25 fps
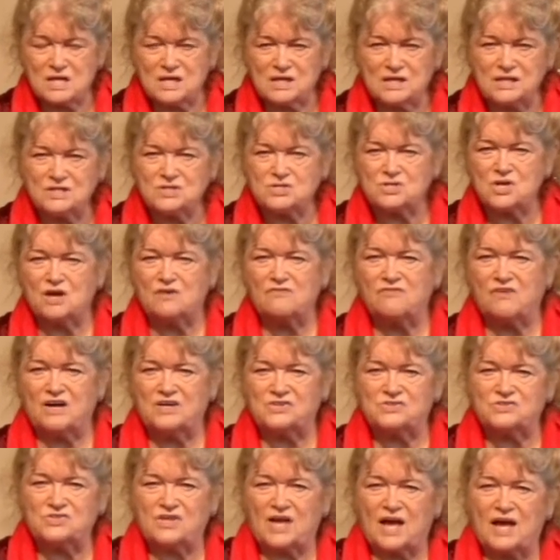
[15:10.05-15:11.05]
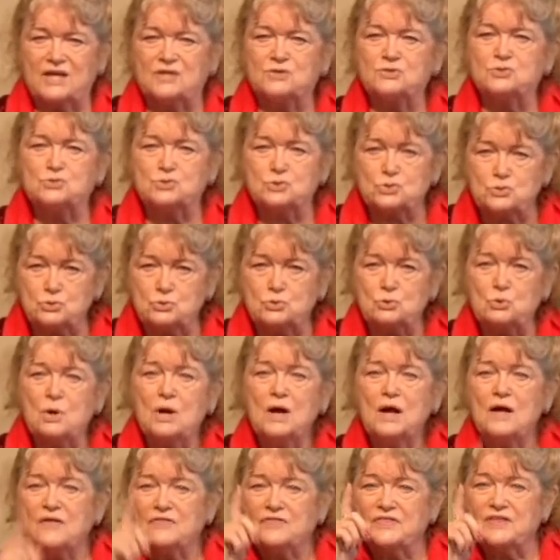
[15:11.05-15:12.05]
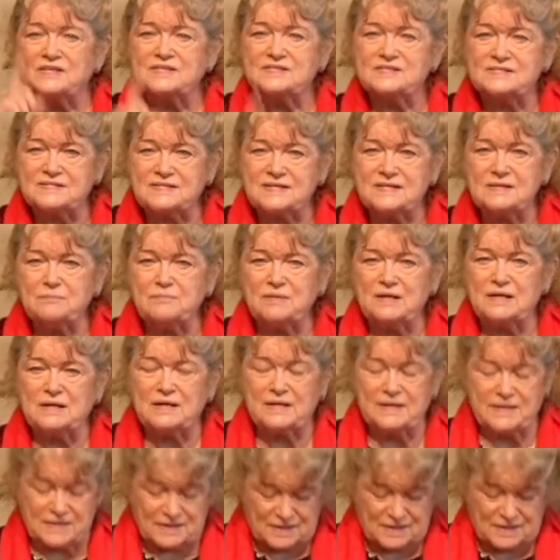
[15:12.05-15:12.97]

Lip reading: each of us, can do the seemingly